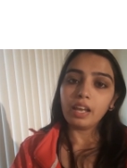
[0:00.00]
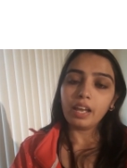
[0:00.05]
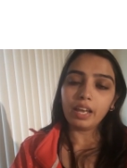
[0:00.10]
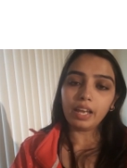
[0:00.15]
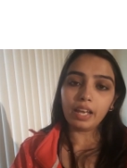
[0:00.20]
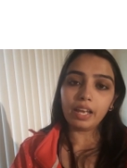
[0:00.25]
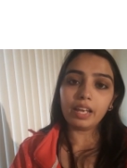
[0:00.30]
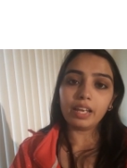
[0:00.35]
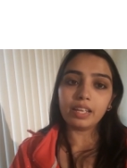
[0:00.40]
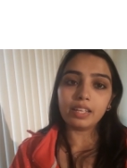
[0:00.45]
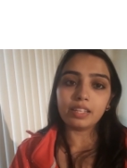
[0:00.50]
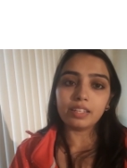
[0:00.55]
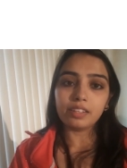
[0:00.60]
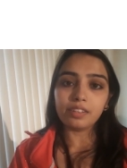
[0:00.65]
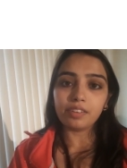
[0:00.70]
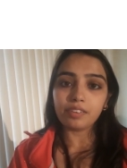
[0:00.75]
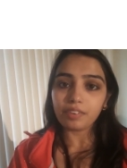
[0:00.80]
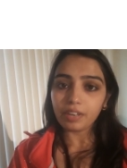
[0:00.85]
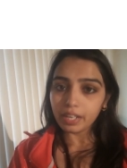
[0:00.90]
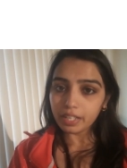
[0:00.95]

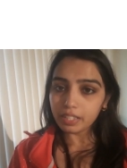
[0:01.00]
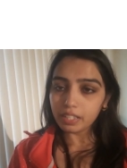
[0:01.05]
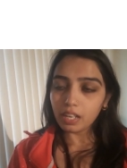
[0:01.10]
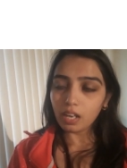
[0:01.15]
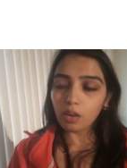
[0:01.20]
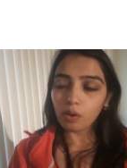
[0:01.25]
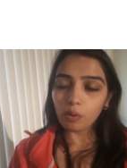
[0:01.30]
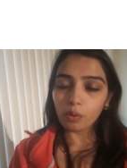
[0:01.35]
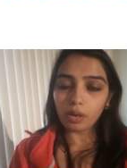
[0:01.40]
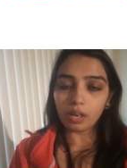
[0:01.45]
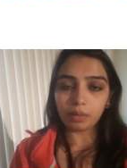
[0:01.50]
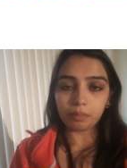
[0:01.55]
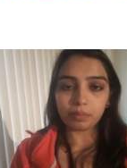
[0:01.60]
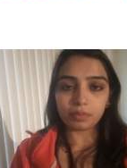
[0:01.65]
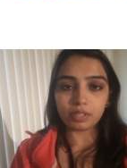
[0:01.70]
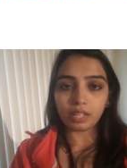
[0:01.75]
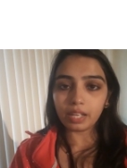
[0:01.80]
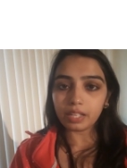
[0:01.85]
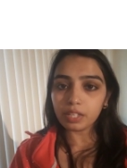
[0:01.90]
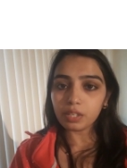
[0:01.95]
And right now, I'm
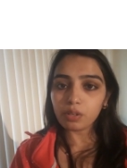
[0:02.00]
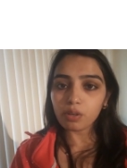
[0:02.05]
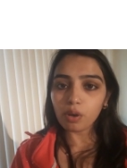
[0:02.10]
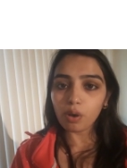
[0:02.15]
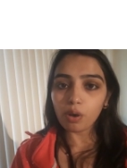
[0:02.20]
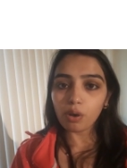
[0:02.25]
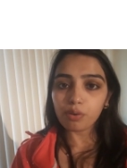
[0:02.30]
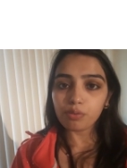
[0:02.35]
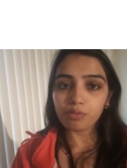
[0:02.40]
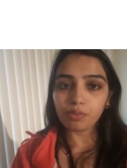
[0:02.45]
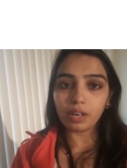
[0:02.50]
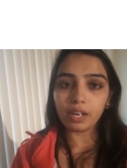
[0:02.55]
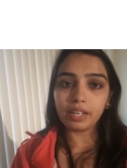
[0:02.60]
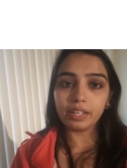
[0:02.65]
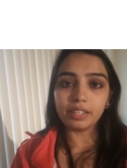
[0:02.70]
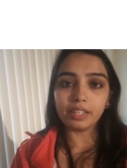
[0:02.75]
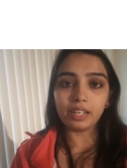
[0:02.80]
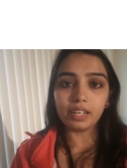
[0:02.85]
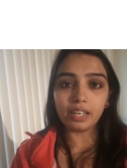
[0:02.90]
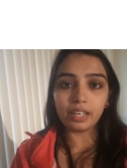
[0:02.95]
signing off.
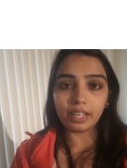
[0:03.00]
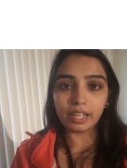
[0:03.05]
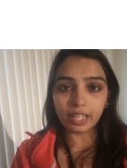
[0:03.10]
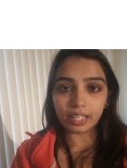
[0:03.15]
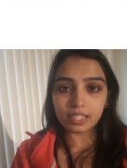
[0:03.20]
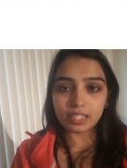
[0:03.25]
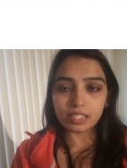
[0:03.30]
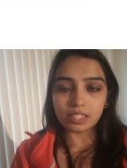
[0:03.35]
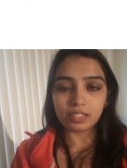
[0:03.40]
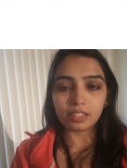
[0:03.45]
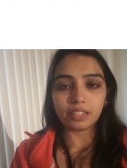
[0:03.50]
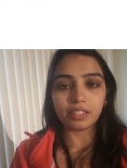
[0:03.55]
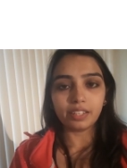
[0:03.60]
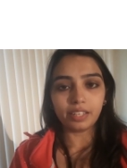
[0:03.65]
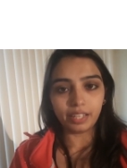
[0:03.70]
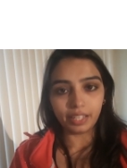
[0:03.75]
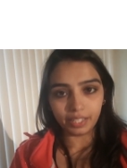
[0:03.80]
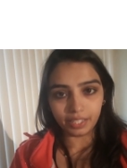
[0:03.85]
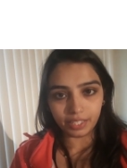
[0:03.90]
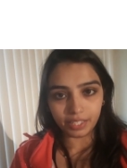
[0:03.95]
Until next
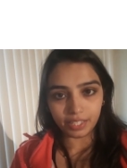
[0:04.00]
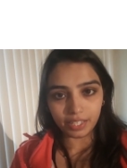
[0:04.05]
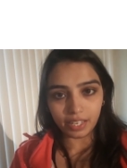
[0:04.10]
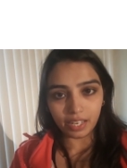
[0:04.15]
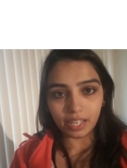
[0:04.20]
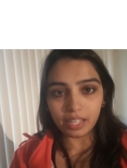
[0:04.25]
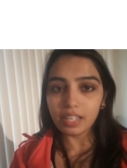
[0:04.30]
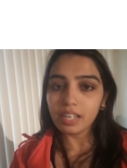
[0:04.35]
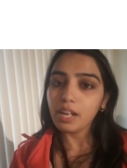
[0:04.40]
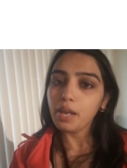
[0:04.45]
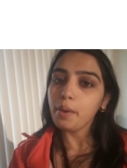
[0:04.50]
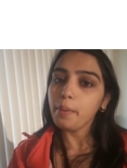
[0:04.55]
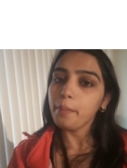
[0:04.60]
Take care.